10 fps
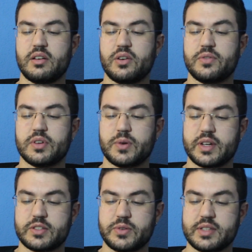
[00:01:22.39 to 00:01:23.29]
of the
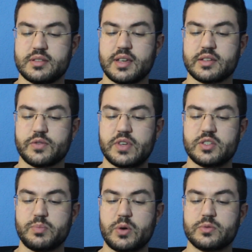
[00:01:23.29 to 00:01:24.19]
characteristics of
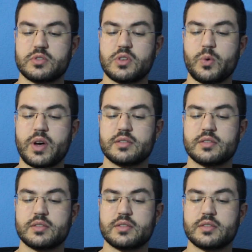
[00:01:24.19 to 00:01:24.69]
each mode so